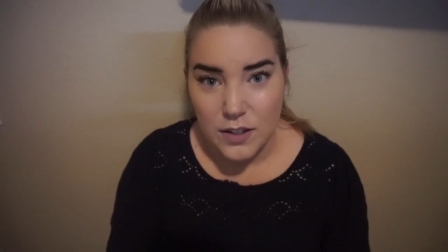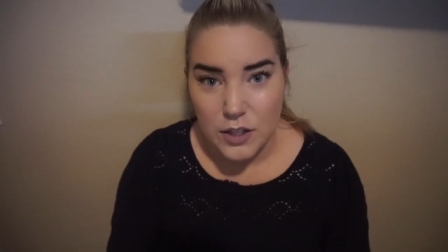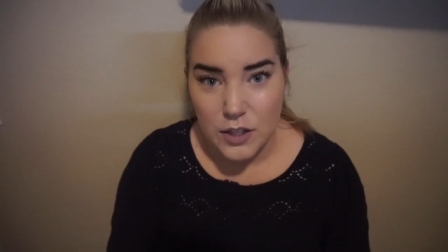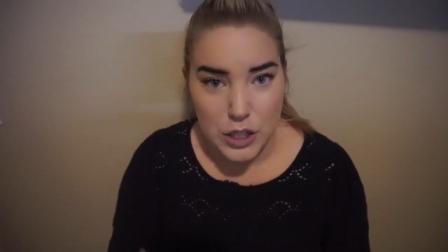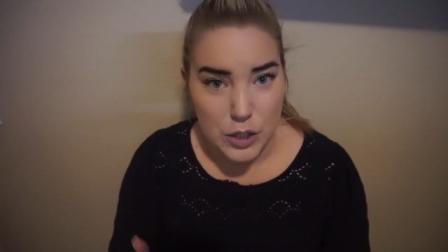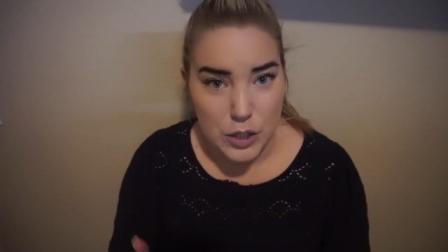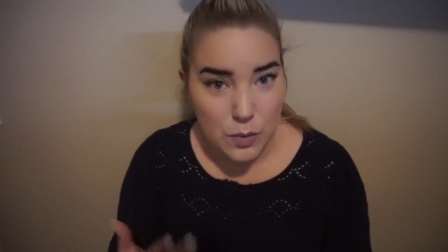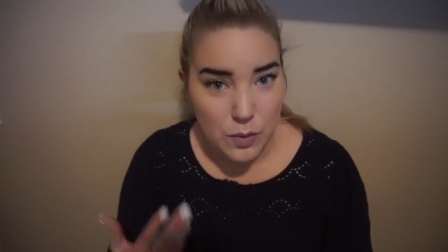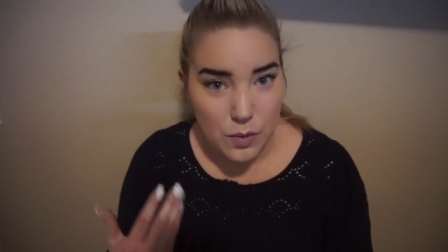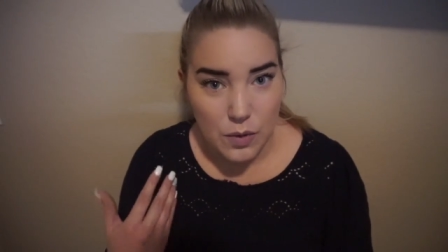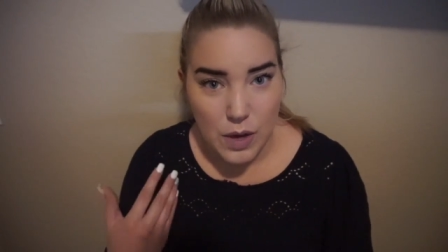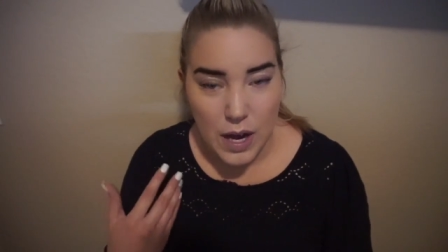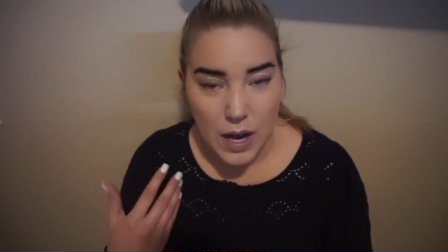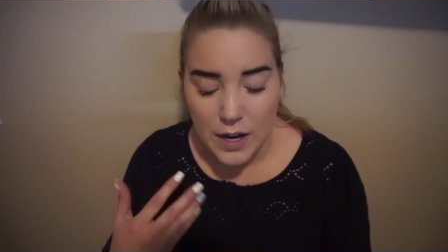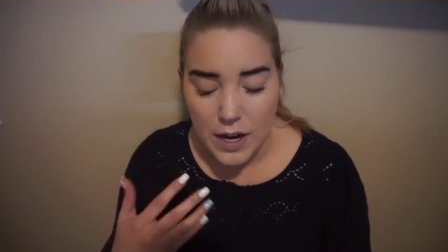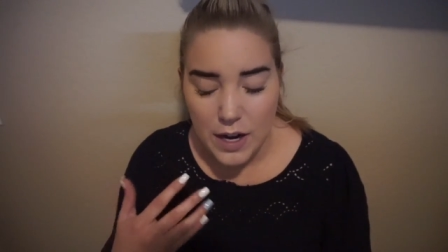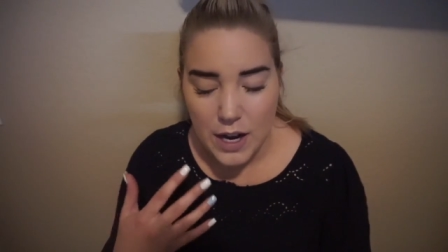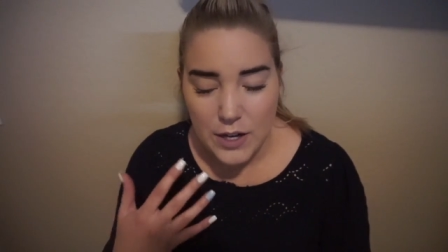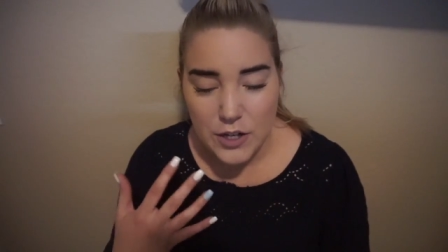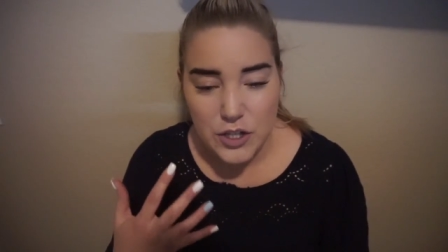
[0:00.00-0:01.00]

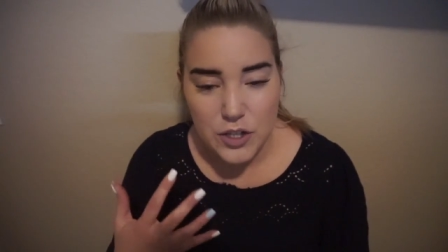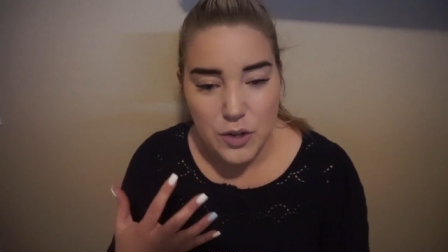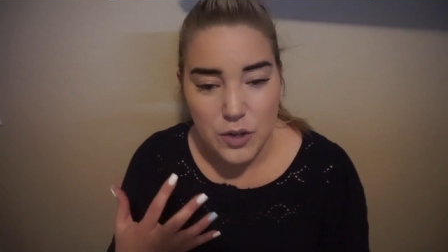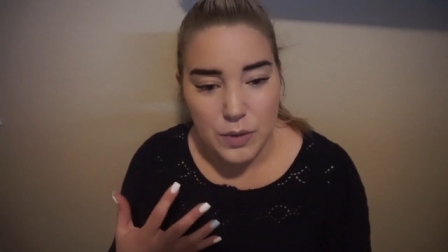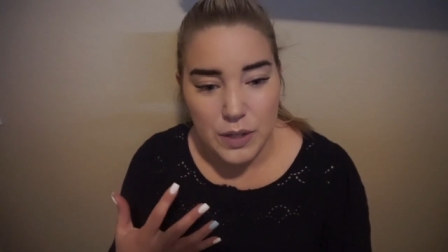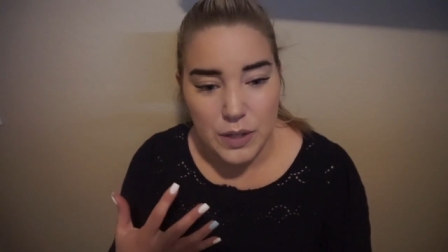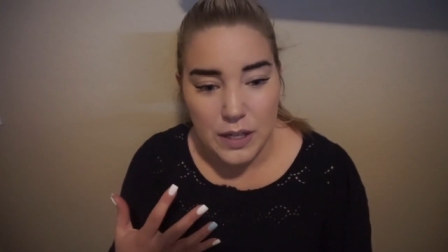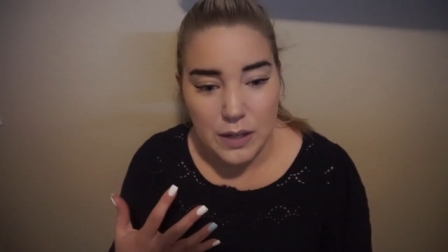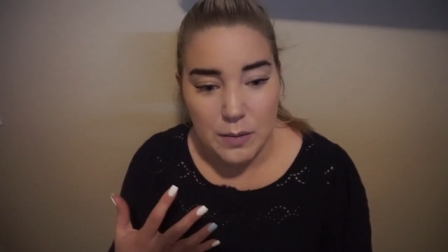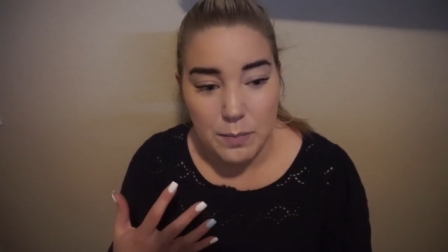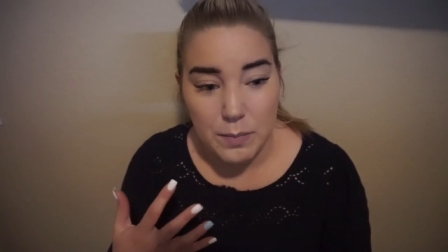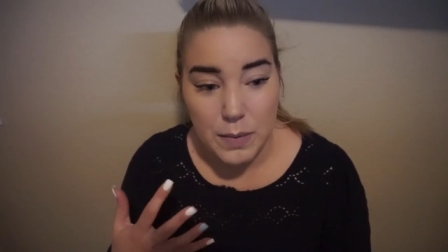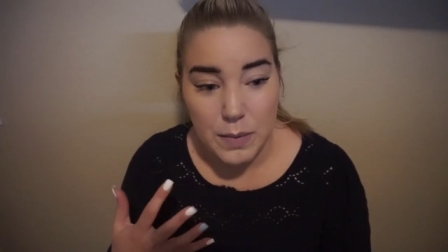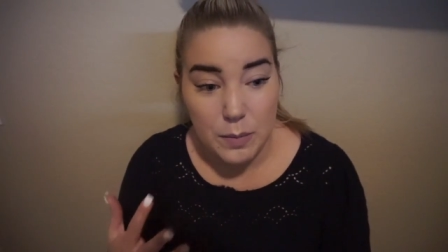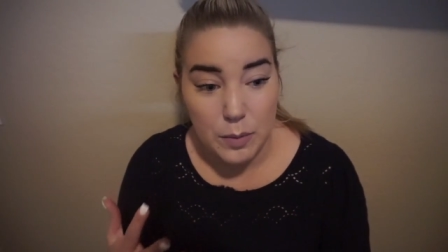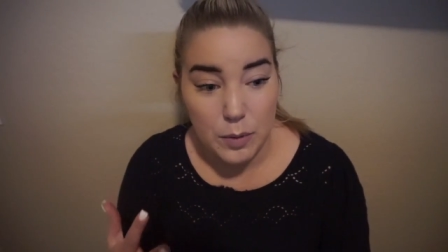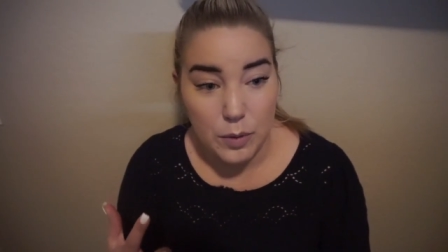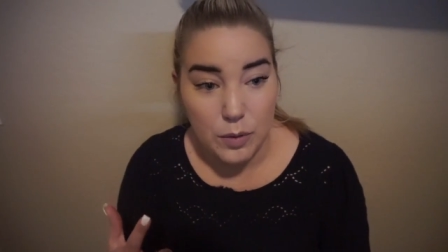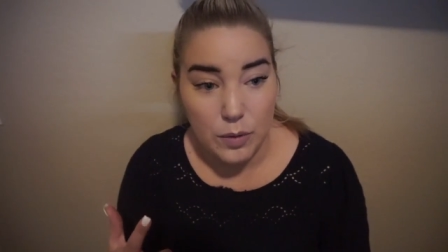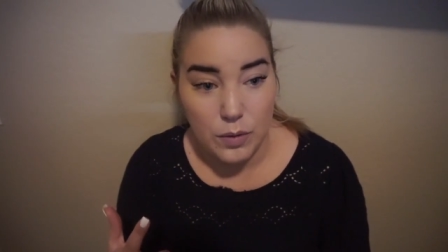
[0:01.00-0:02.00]
I just don't think
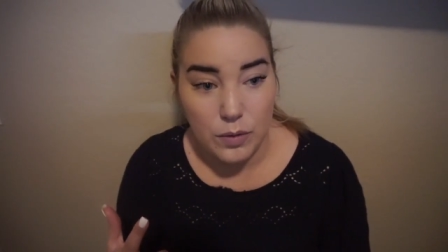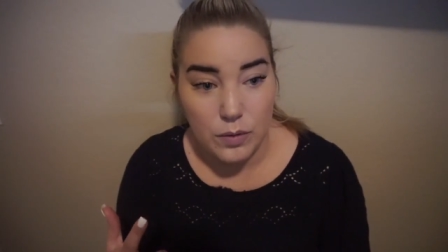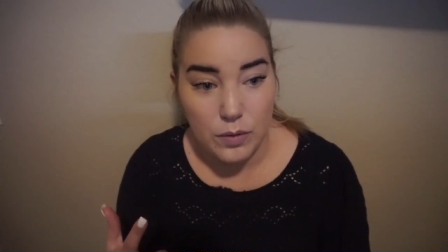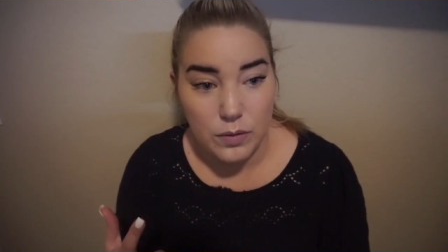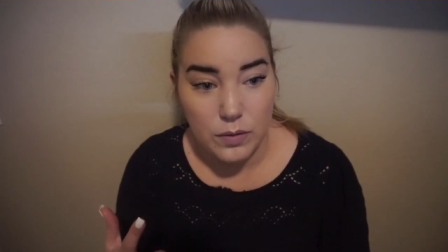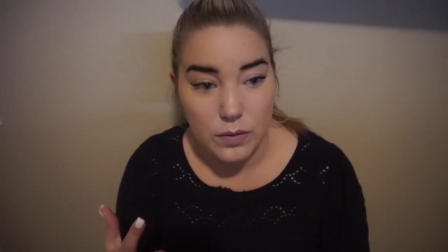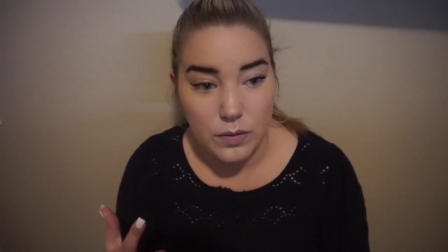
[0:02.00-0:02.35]
people